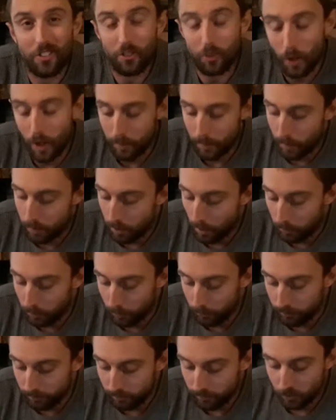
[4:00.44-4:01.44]
is quite a big
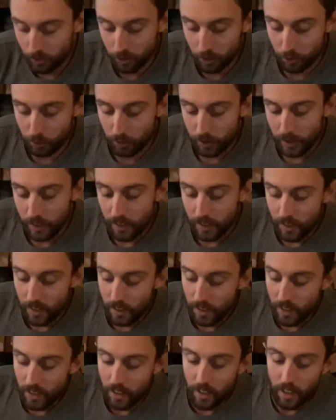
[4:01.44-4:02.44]
problem. So
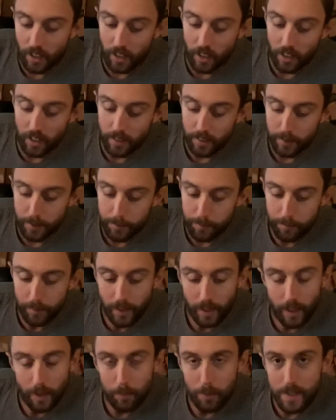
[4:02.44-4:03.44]

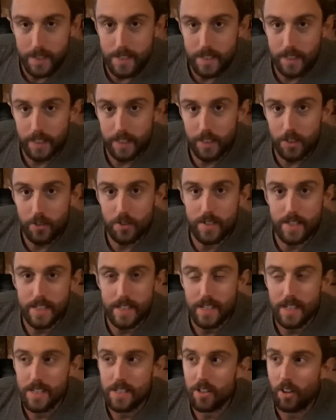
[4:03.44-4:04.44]
I basically use
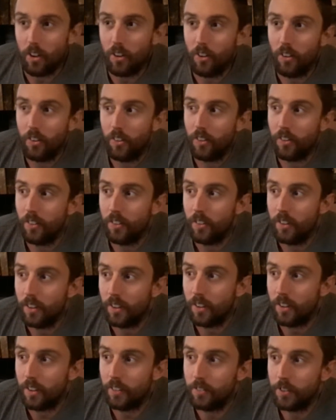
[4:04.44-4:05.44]
these on
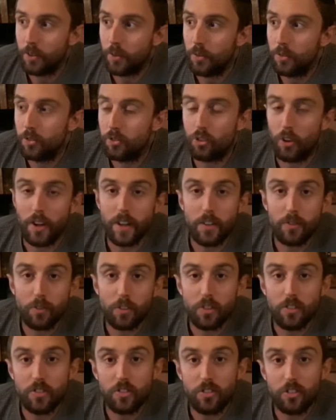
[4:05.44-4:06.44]
a few training
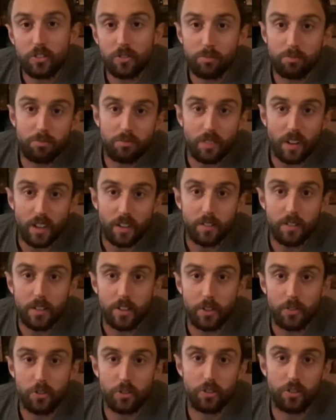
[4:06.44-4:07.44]
runs, like
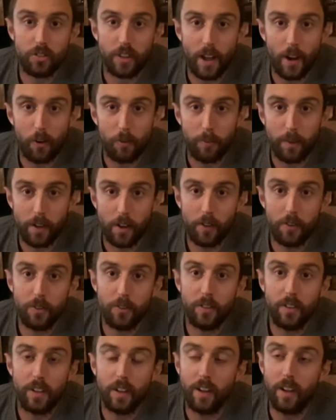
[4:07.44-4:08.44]
just out on my
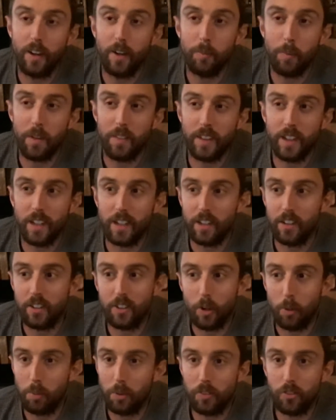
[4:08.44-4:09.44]
own. I think I did a
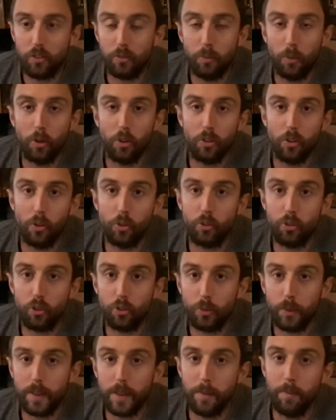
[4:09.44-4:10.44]
couple of smaller ultras
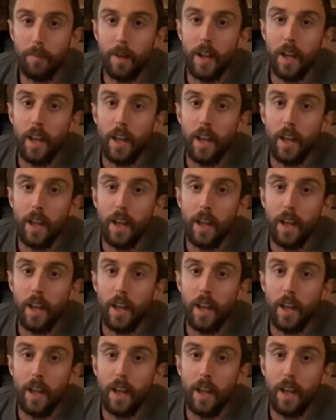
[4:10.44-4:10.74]
with them,